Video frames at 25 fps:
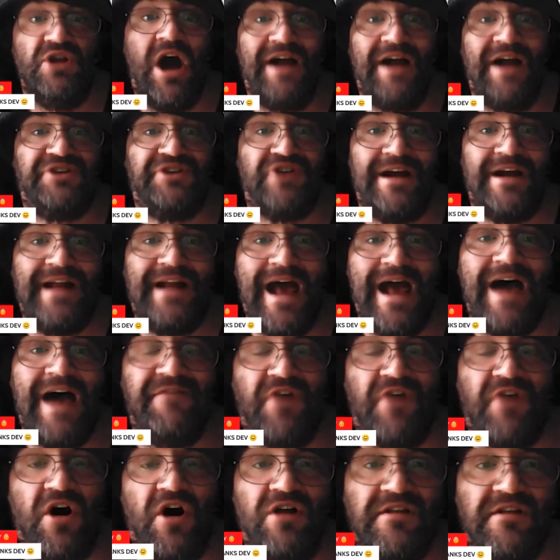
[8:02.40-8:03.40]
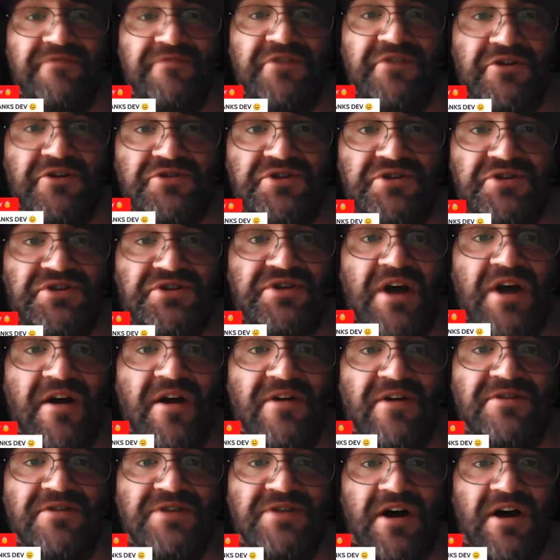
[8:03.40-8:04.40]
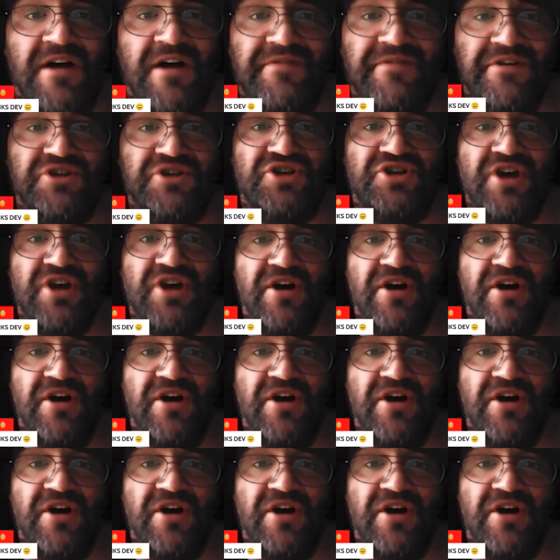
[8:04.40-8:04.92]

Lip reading: not try to have all of your stars on the